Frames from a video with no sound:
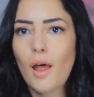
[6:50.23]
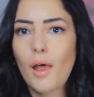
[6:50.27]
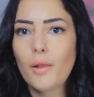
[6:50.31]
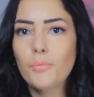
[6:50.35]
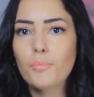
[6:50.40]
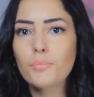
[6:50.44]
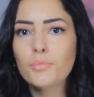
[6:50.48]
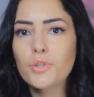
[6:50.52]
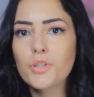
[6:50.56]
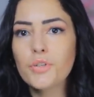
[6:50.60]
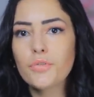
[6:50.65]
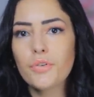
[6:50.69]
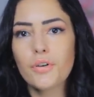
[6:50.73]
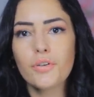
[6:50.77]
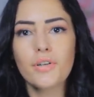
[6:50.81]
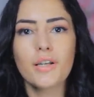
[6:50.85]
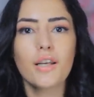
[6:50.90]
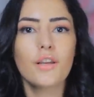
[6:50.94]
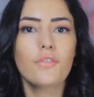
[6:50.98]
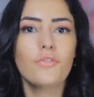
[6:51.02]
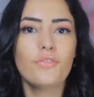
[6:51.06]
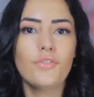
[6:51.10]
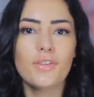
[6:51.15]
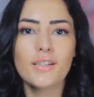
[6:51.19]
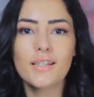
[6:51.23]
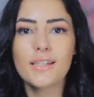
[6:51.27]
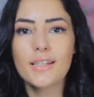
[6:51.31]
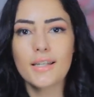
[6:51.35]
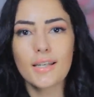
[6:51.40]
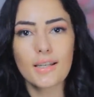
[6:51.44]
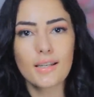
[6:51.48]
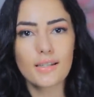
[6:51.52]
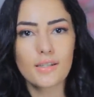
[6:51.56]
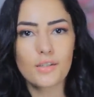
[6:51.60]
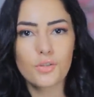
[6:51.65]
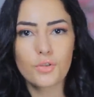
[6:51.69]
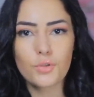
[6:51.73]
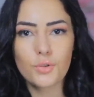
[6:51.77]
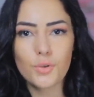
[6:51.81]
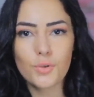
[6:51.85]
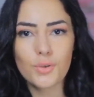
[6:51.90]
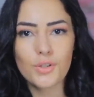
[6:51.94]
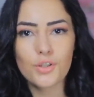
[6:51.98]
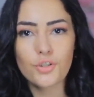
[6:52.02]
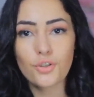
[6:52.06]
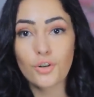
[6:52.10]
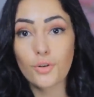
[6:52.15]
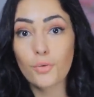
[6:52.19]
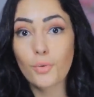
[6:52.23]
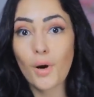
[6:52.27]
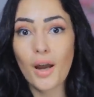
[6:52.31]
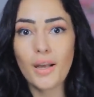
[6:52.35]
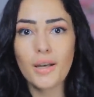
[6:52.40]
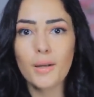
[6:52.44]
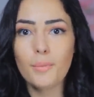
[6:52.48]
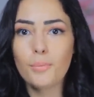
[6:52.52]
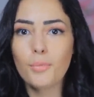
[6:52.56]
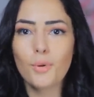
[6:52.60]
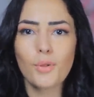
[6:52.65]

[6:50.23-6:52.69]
atmospheric physics should start writing